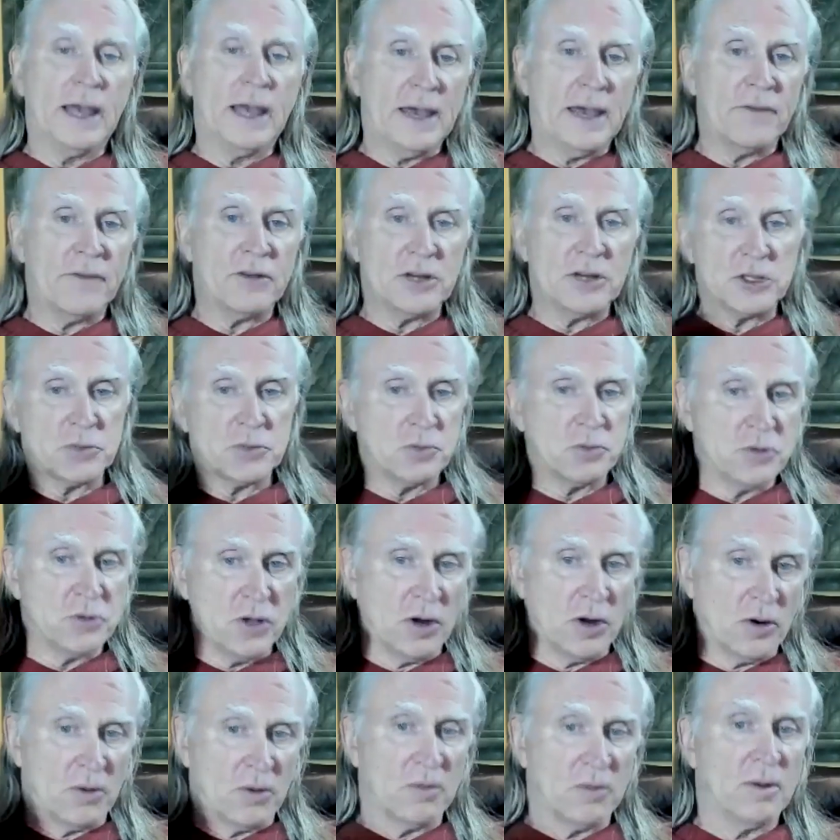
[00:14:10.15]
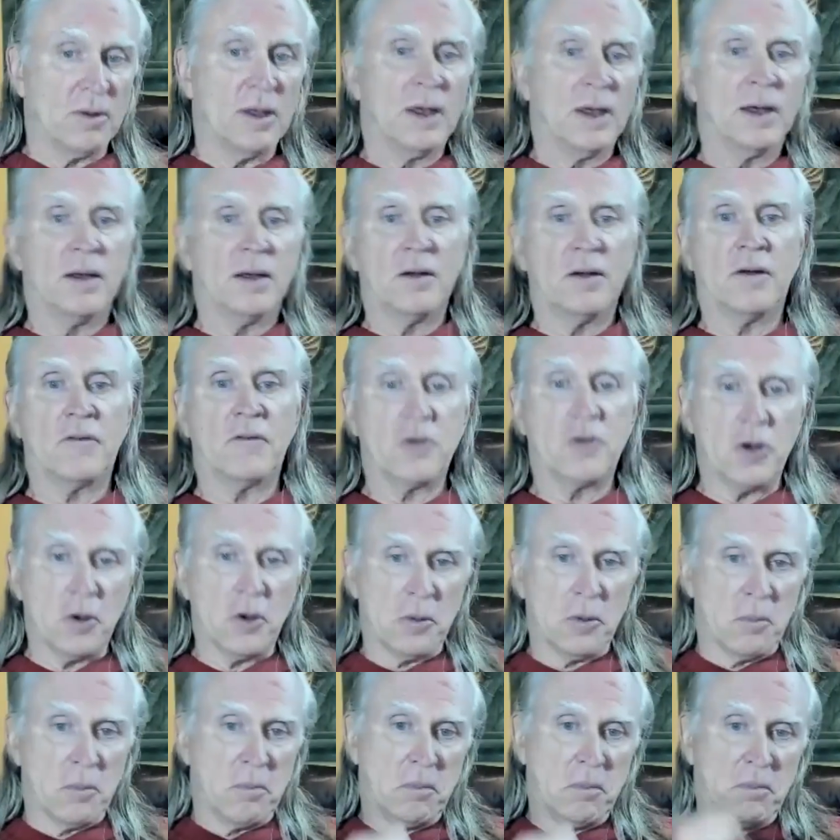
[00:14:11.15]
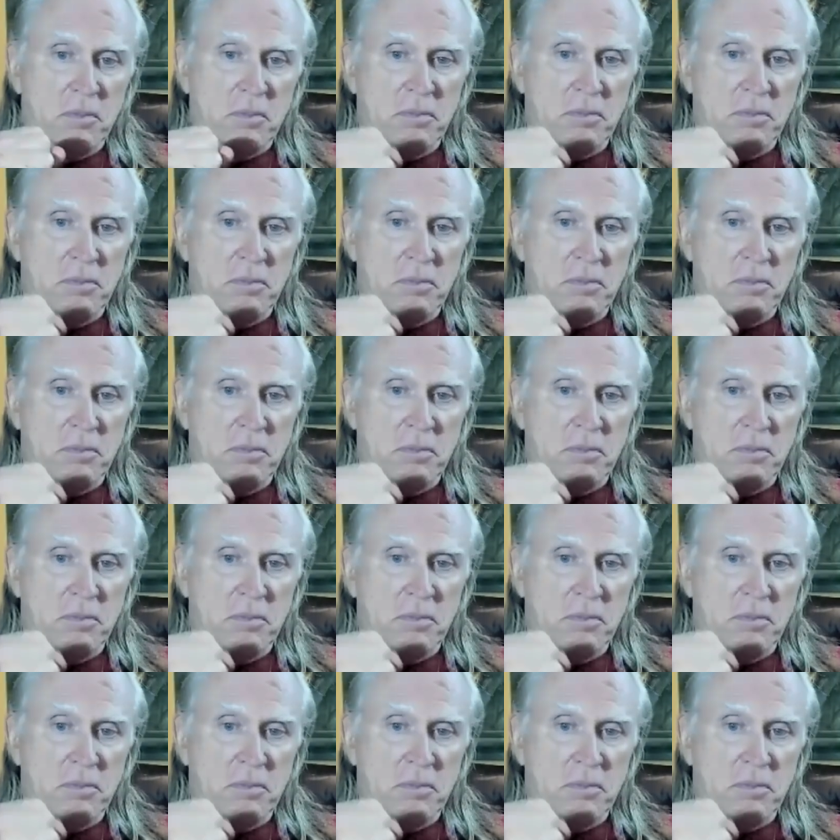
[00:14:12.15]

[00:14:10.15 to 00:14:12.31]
If you just you know if you